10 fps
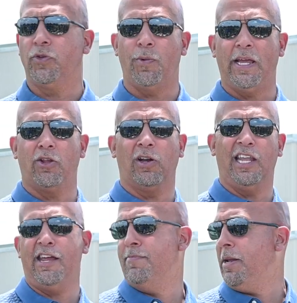Do we either
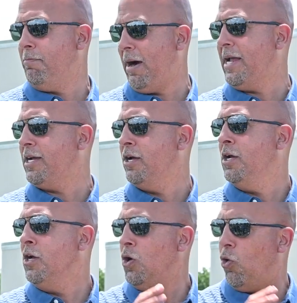leave him at Mike
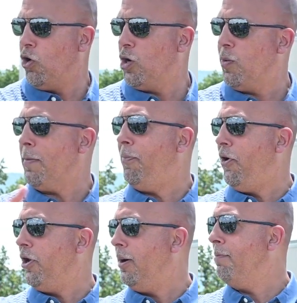or do we
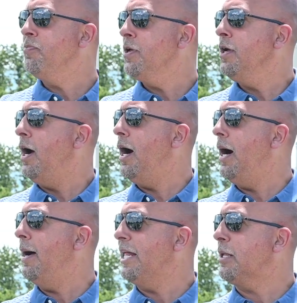put him
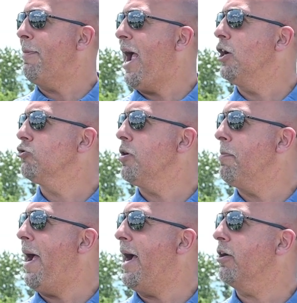at the boundary
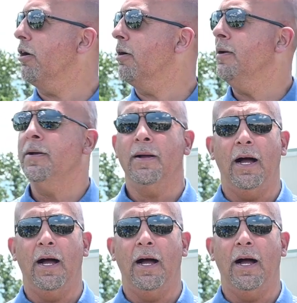backer?